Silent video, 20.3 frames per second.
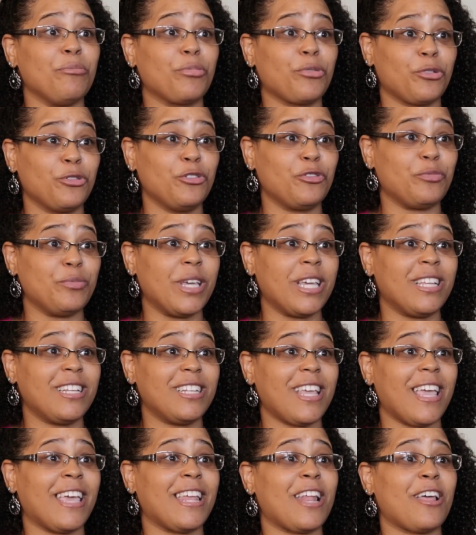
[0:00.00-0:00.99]

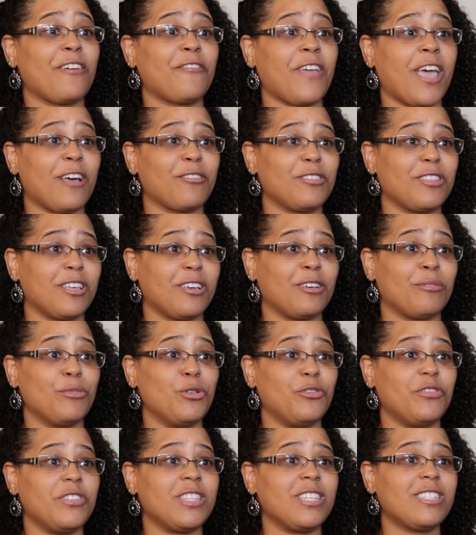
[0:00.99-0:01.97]
improvement, and I found
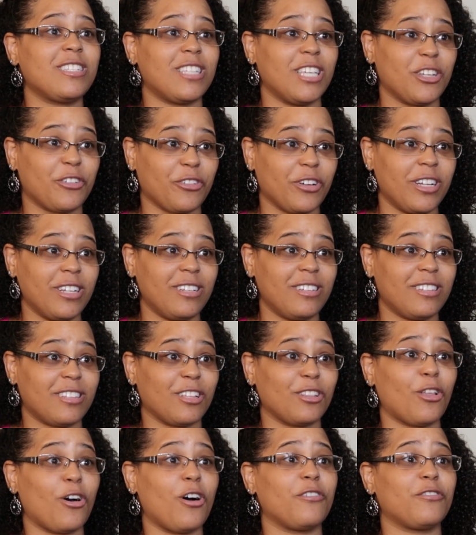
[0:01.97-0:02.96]
the movie The Secret,
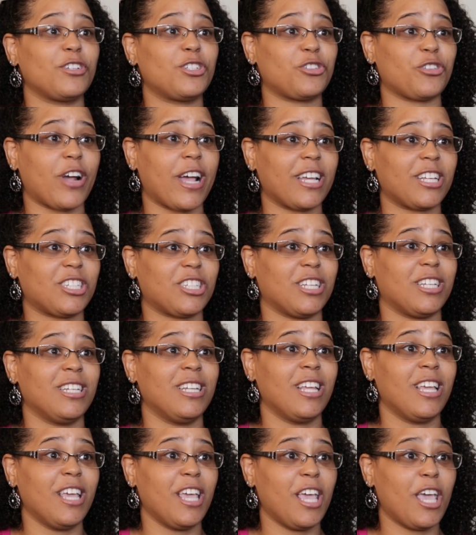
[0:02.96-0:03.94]
The Law of Attraction.